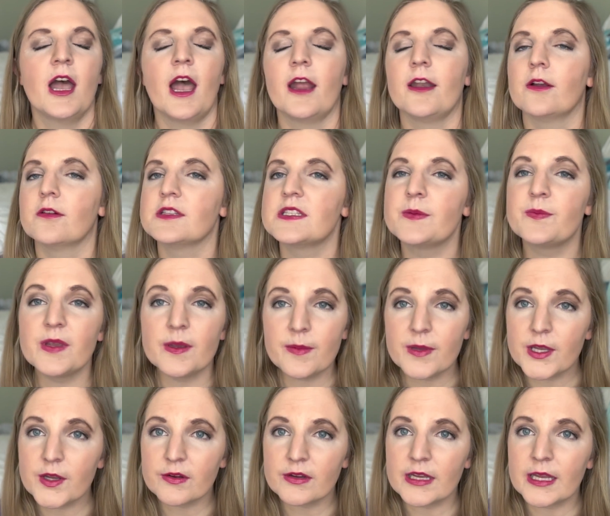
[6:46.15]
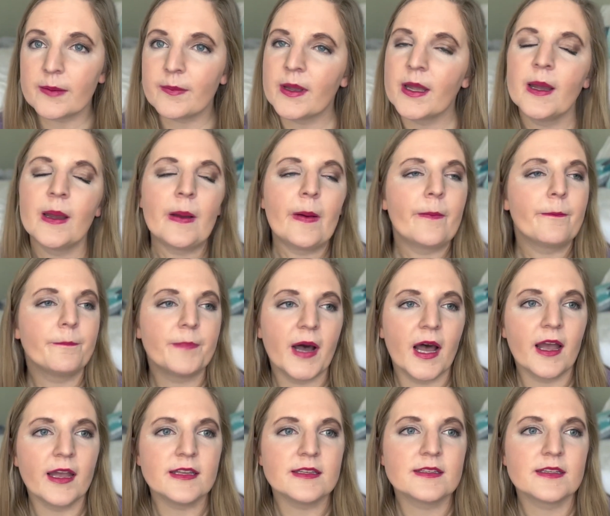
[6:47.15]
I know it's a BB cream,
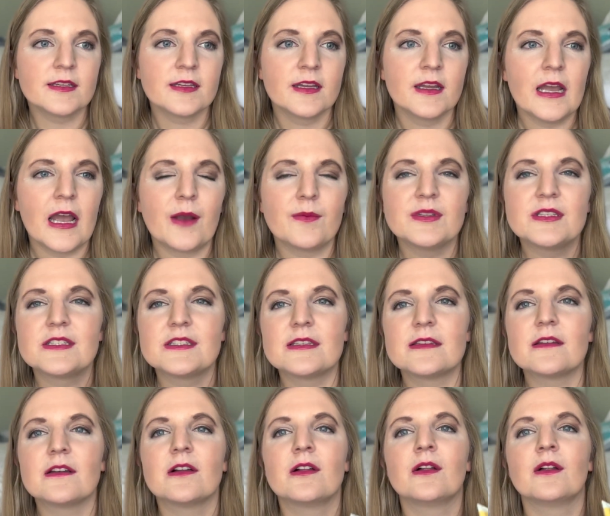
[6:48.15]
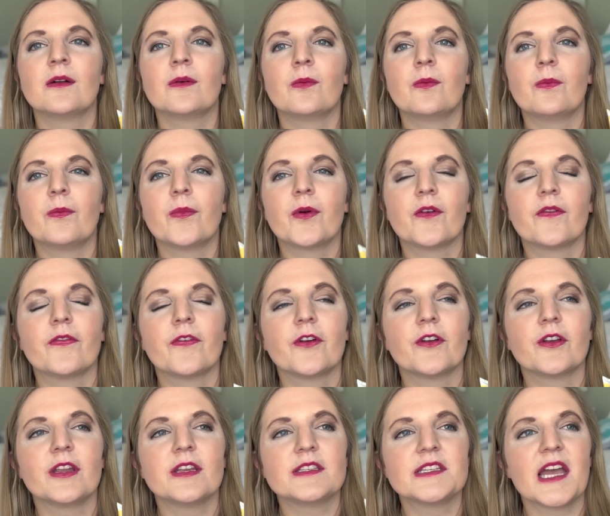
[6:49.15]
but I would still
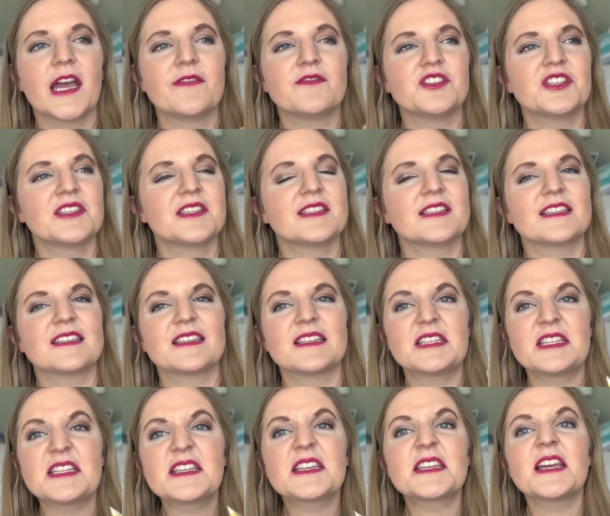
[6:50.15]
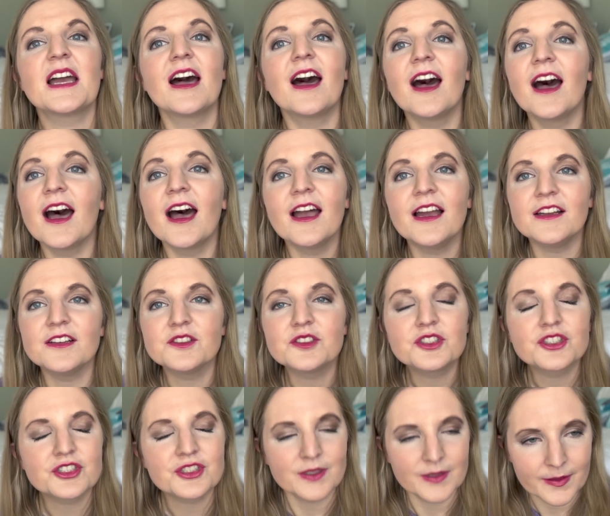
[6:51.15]
preferred it to have just a
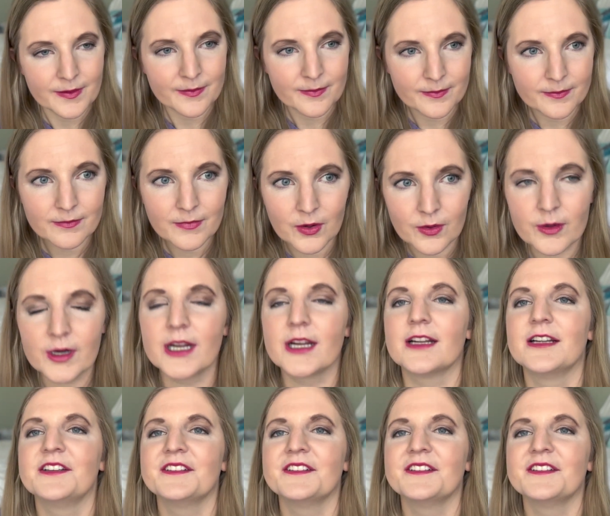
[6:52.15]
touch more